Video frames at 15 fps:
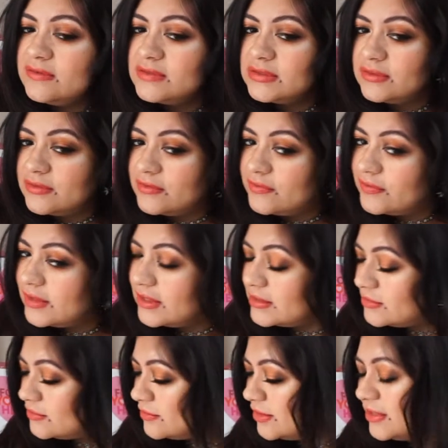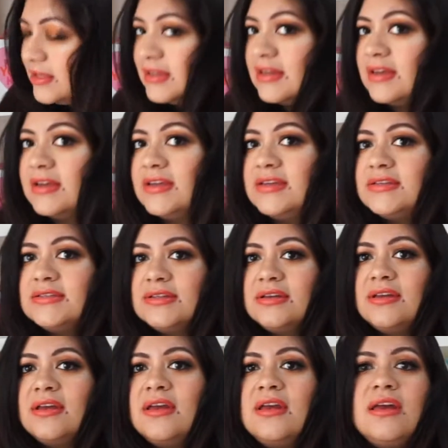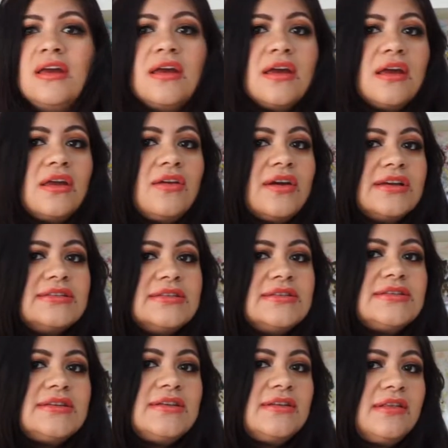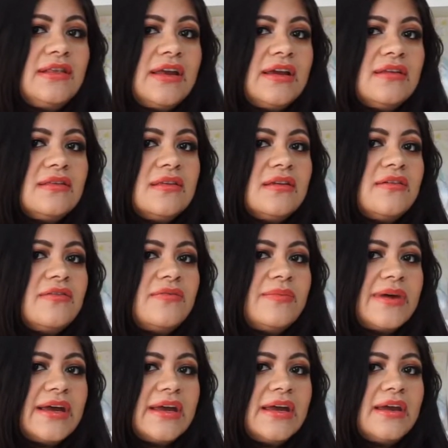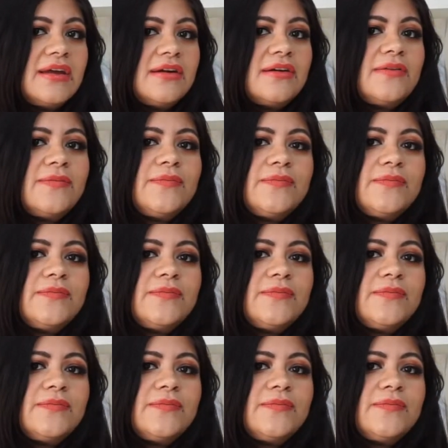so it's really nice. And you guys can see the length of my hair.